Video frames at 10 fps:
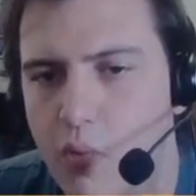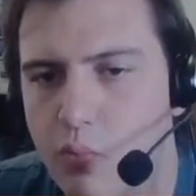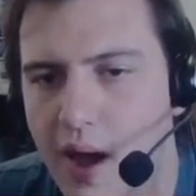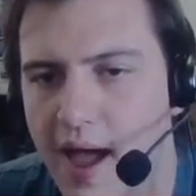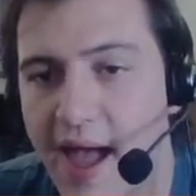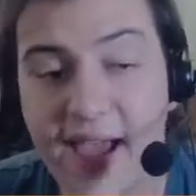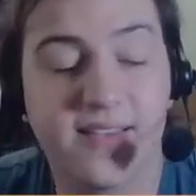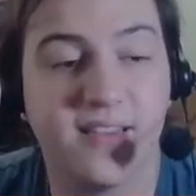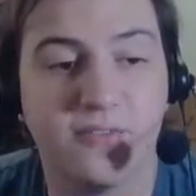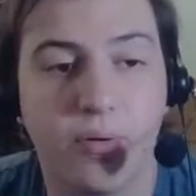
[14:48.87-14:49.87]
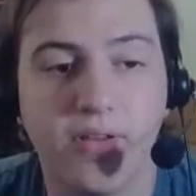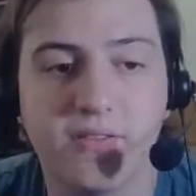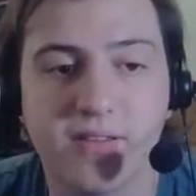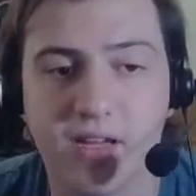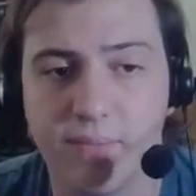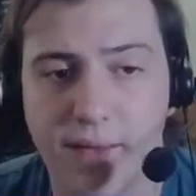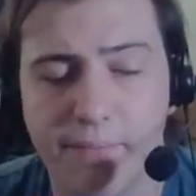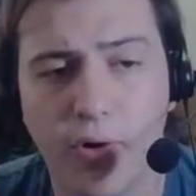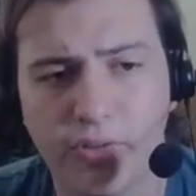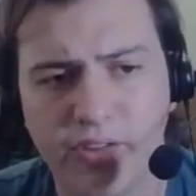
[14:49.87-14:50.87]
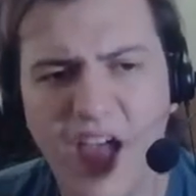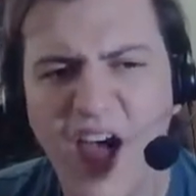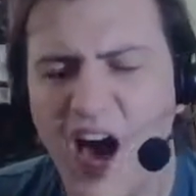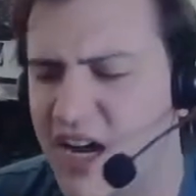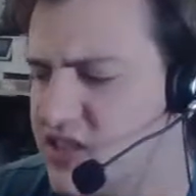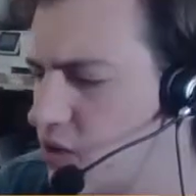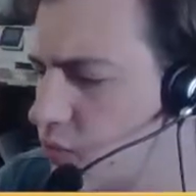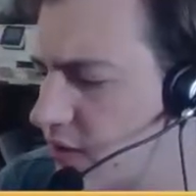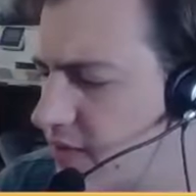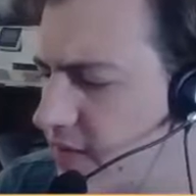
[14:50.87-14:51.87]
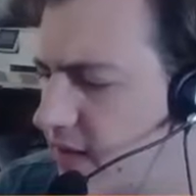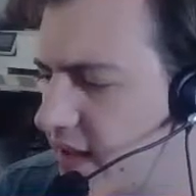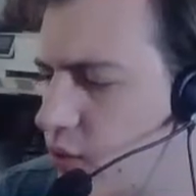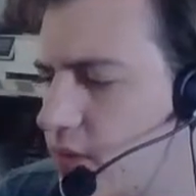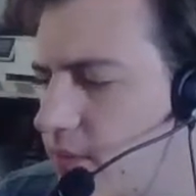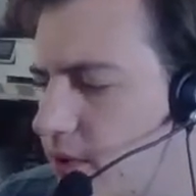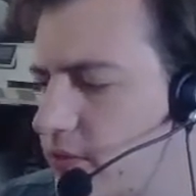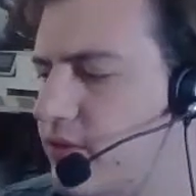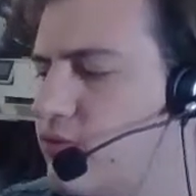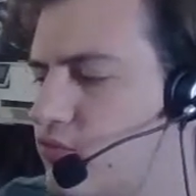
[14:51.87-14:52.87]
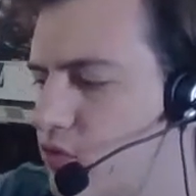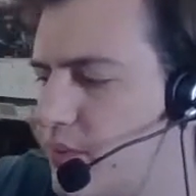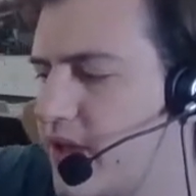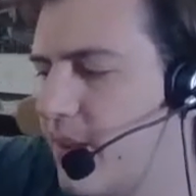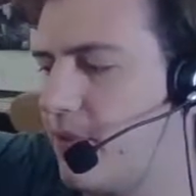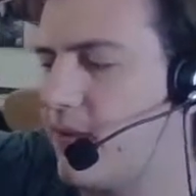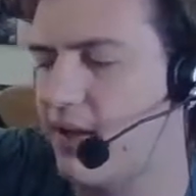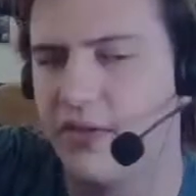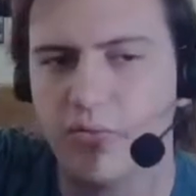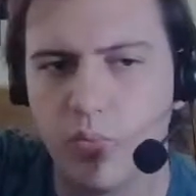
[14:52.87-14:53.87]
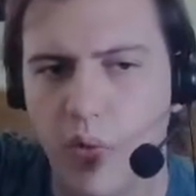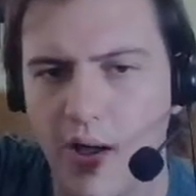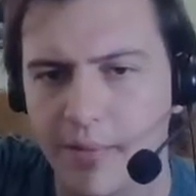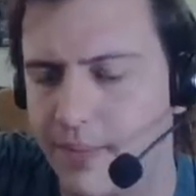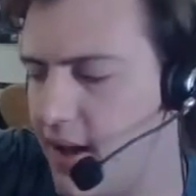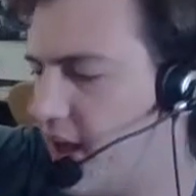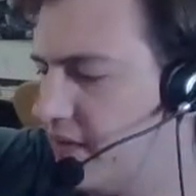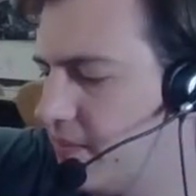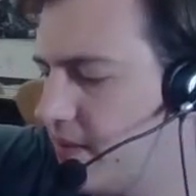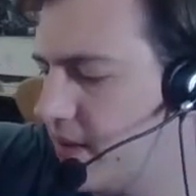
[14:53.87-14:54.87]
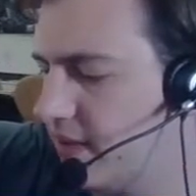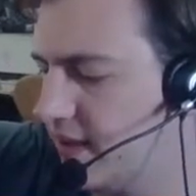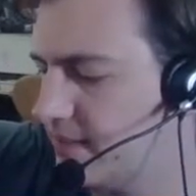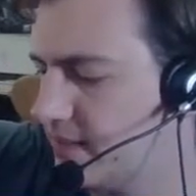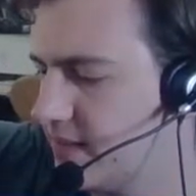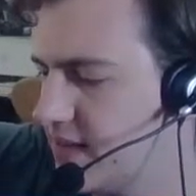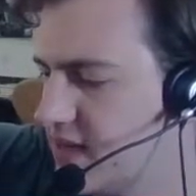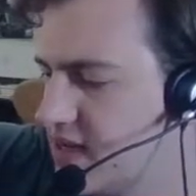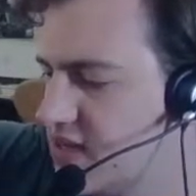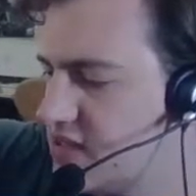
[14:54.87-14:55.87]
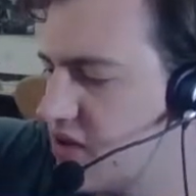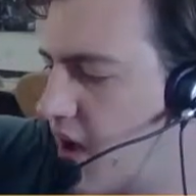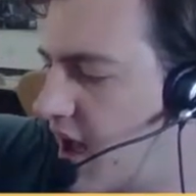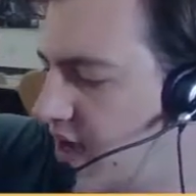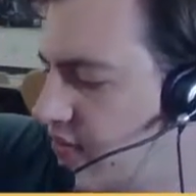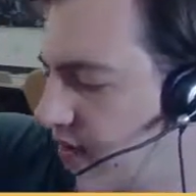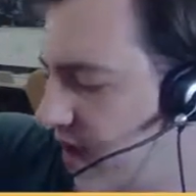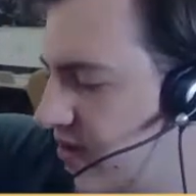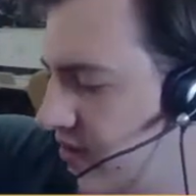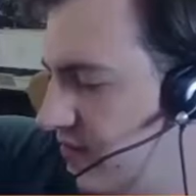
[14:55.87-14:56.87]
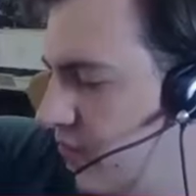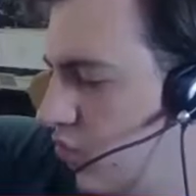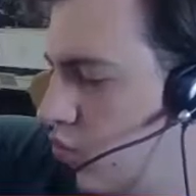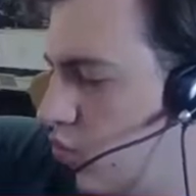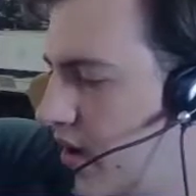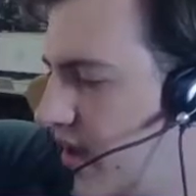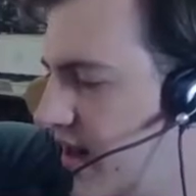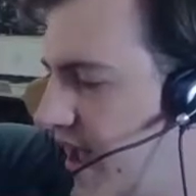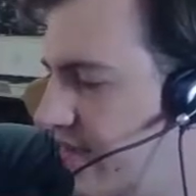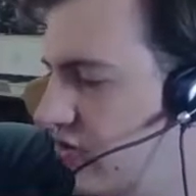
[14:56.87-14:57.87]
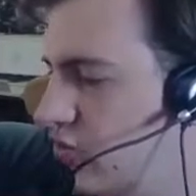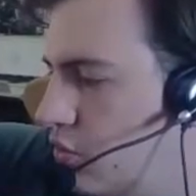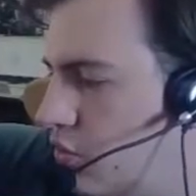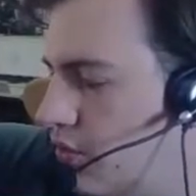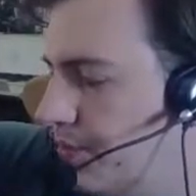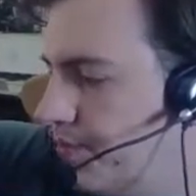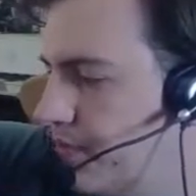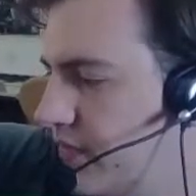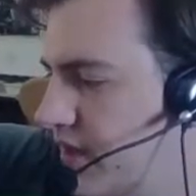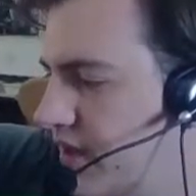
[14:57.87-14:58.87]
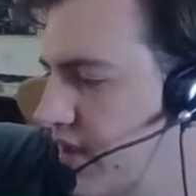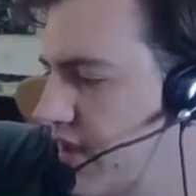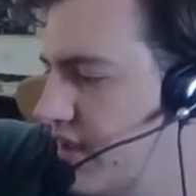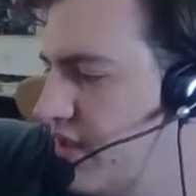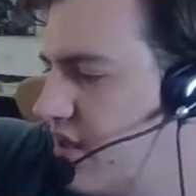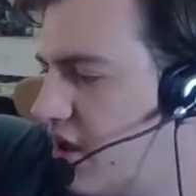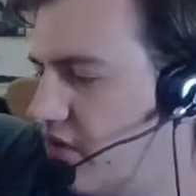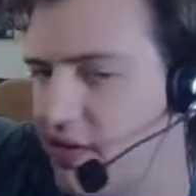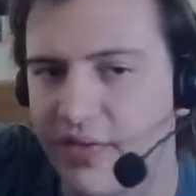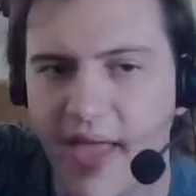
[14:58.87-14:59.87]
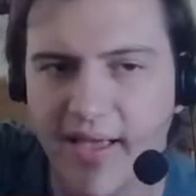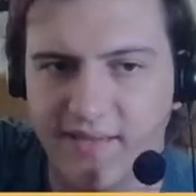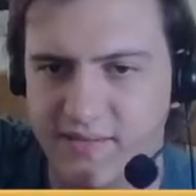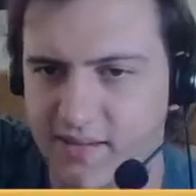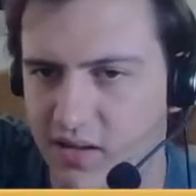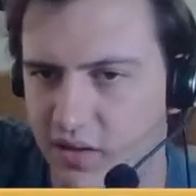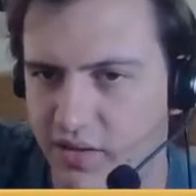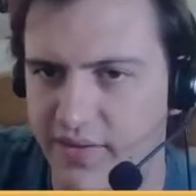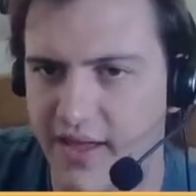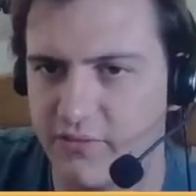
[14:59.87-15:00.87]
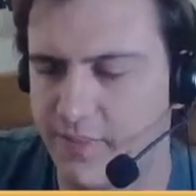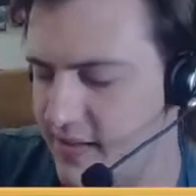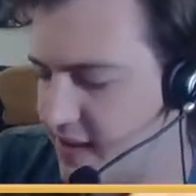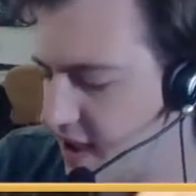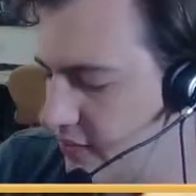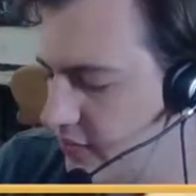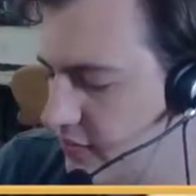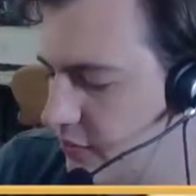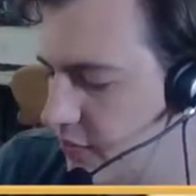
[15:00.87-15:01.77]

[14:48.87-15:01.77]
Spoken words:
where access points are going to be important, I don't want to feel like all the models are grouping up around this one part of the building. So I reckon we're going to have a door on the next bit down. So we're